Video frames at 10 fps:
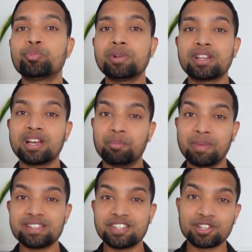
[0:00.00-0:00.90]
to build an
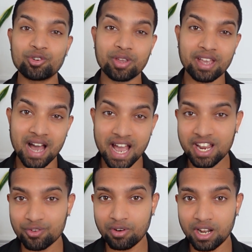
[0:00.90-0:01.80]
amazing looking, high
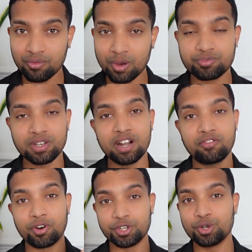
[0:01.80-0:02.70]
converting website
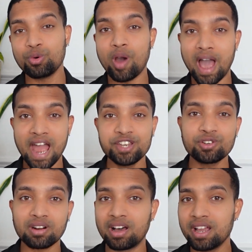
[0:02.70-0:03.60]
for you and
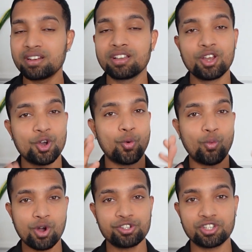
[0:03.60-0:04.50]
your client,
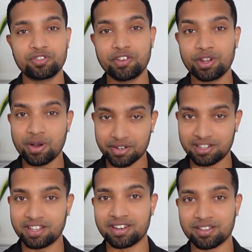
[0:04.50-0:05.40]
watch this video until
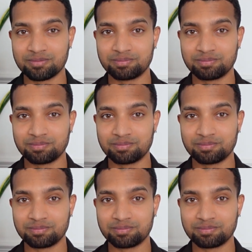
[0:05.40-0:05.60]
the end.